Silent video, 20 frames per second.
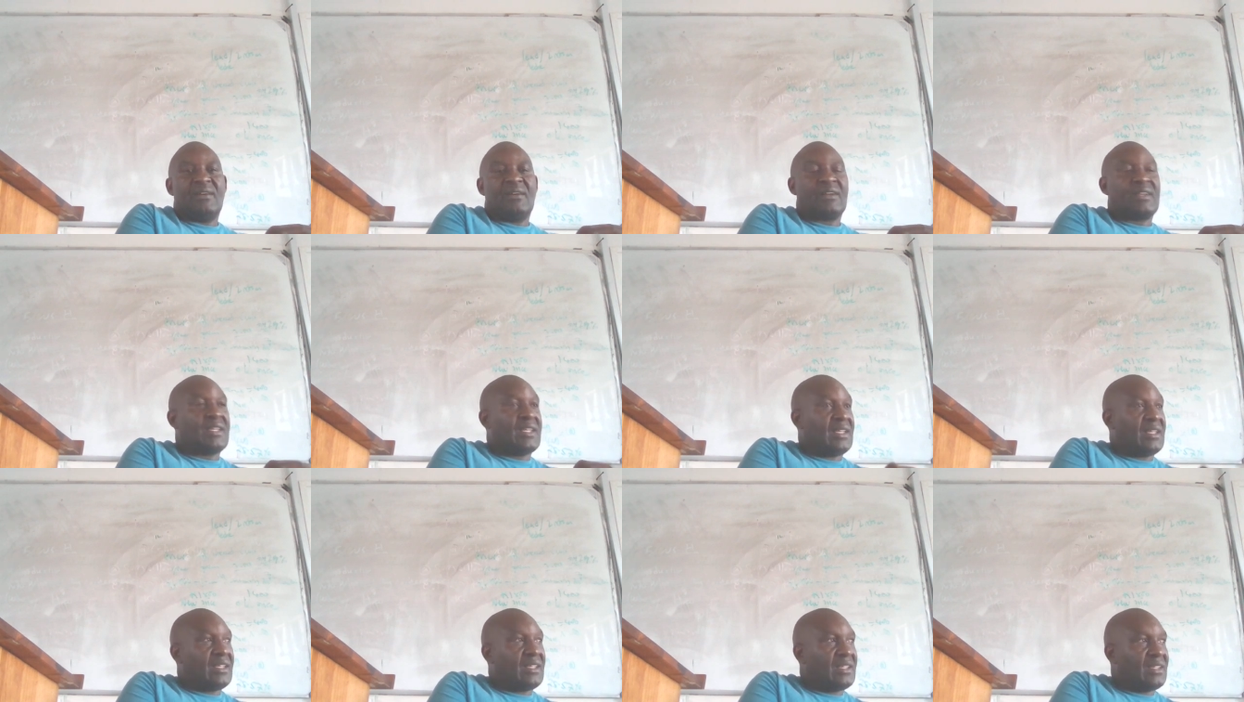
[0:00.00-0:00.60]

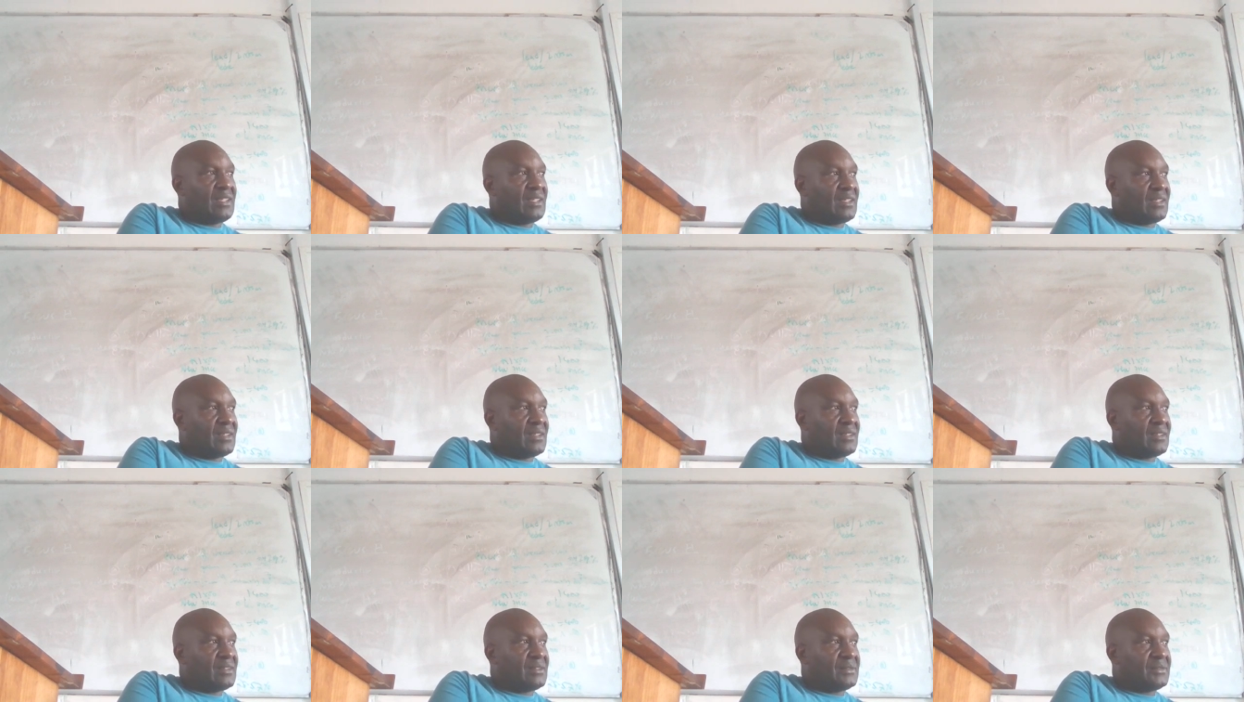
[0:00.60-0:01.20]
Okay.
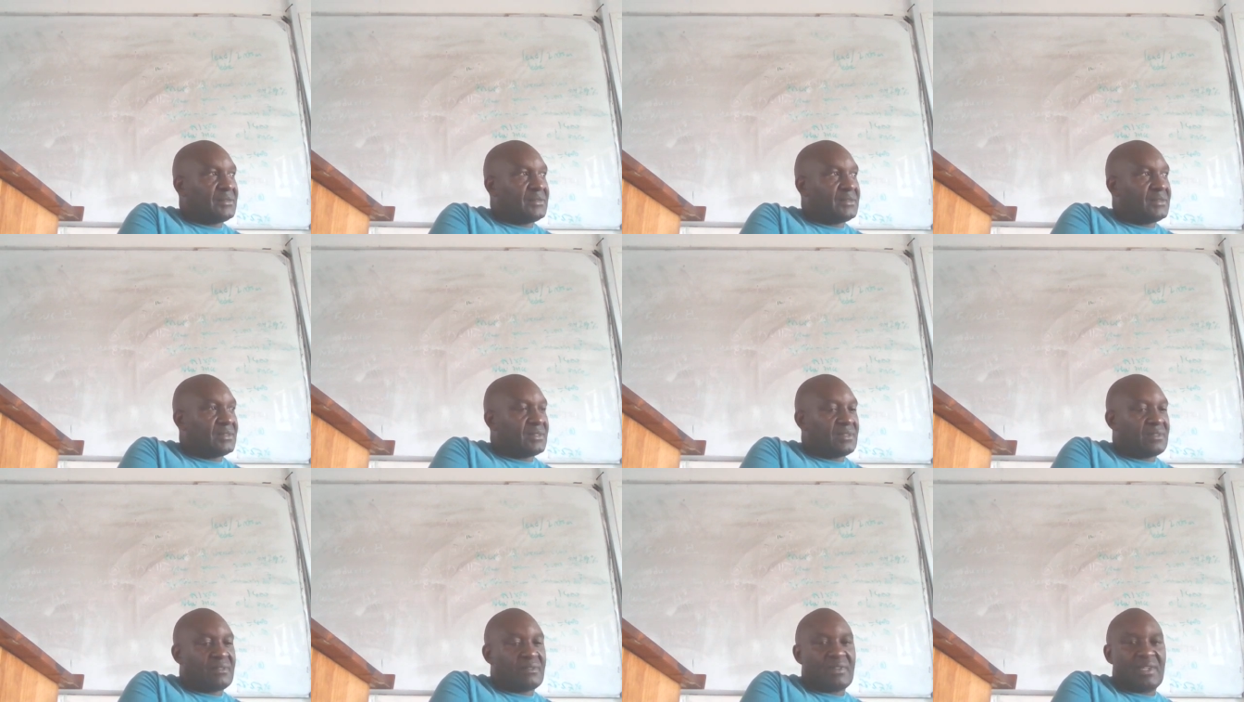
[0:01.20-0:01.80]

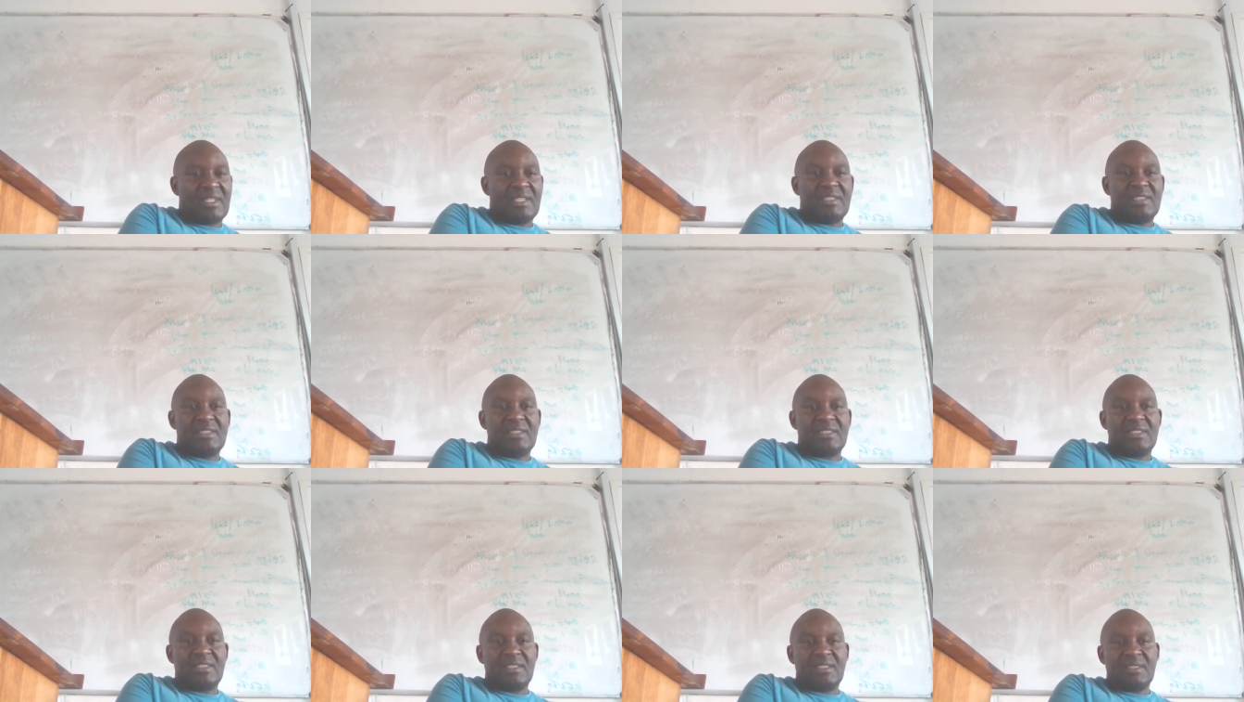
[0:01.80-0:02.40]

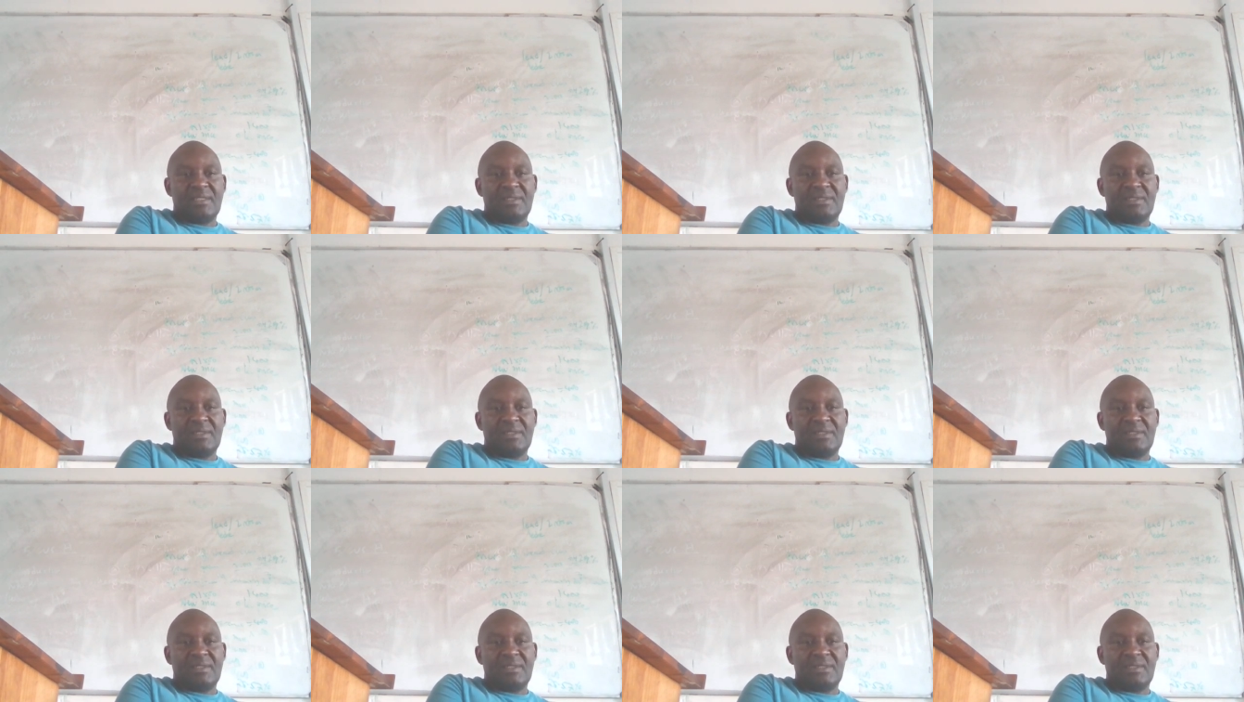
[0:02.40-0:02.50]
Right.